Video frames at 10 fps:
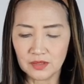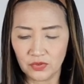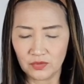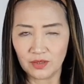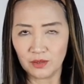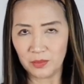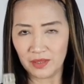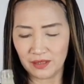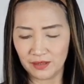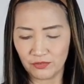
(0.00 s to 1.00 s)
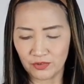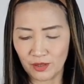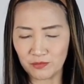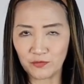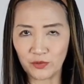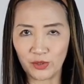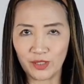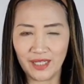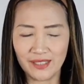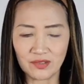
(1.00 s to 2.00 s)
Just a little bit, I'll leave some
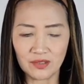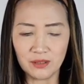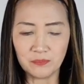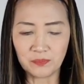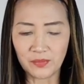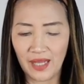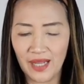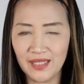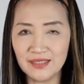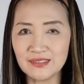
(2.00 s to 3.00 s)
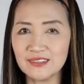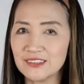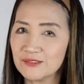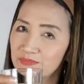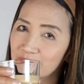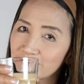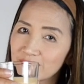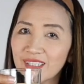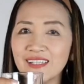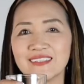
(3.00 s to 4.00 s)
for later. And
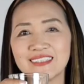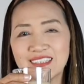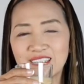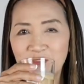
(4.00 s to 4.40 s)
cheers.